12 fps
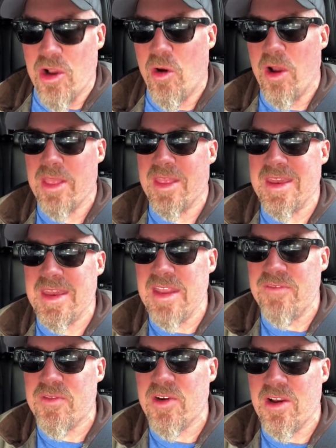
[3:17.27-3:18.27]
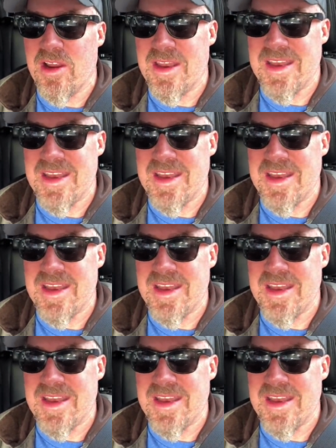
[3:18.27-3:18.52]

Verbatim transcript: going the need for a